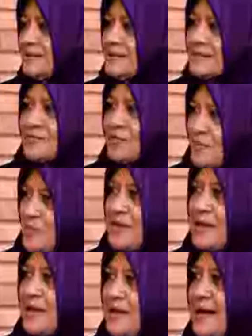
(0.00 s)
And yes,
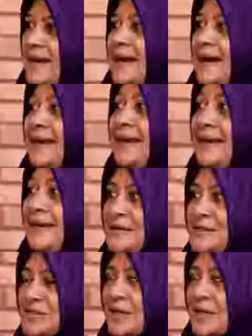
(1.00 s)
from there, I